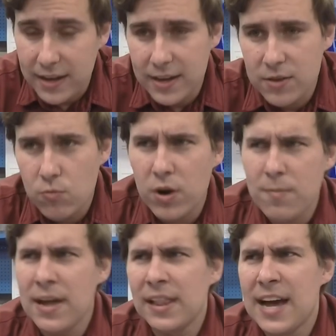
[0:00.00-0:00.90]
In one of
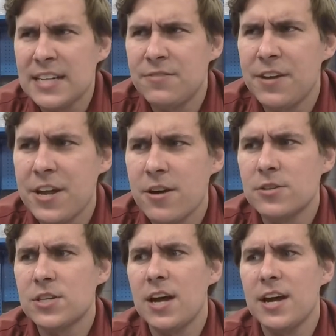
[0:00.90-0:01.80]
my last
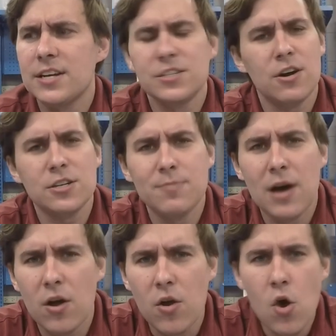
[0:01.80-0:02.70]
videos, I talked
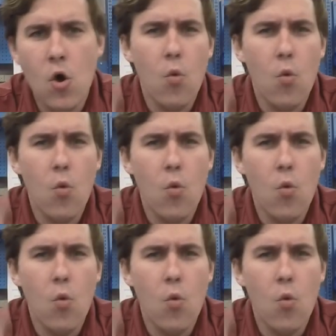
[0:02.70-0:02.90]
about